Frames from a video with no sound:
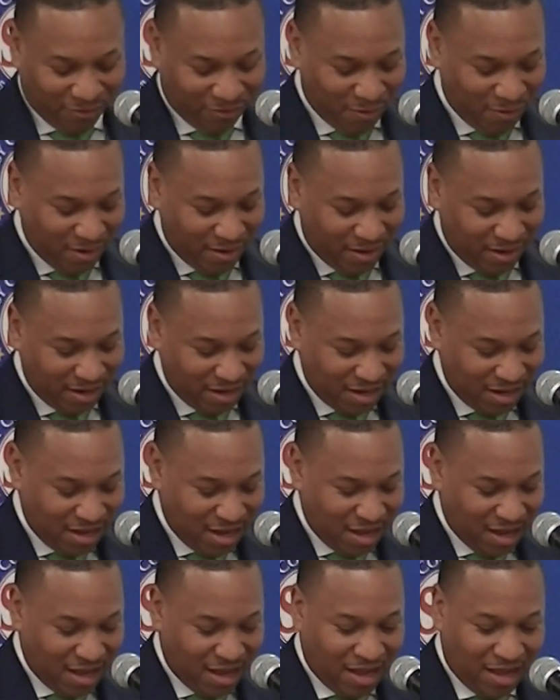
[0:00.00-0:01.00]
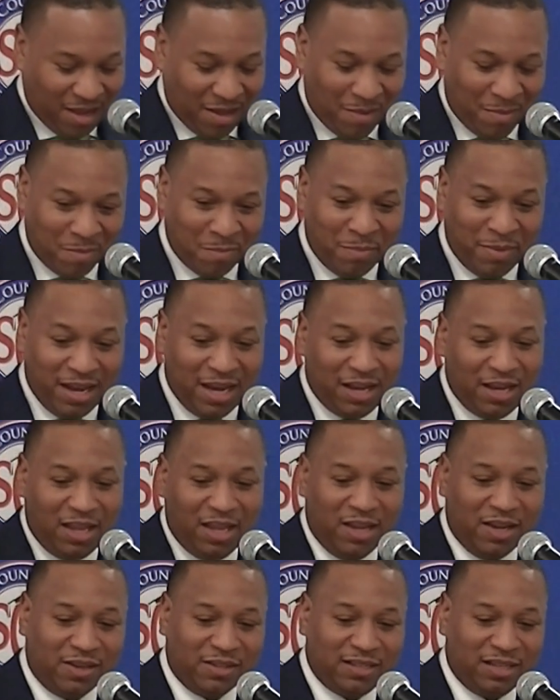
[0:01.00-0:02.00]
for being
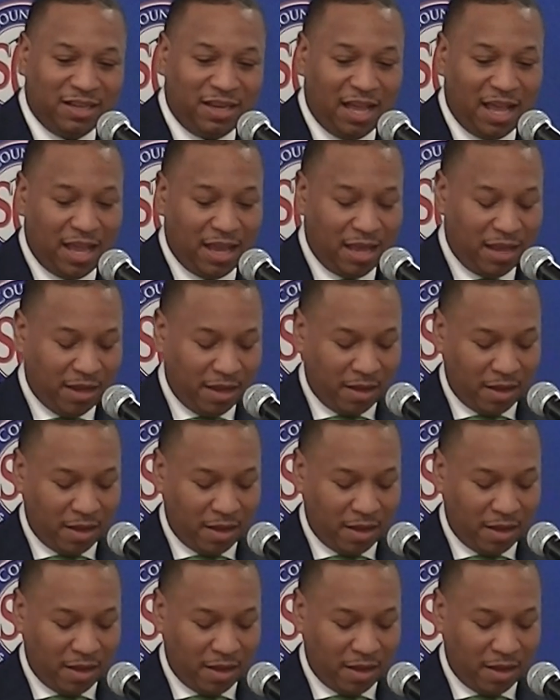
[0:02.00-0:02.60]
here today.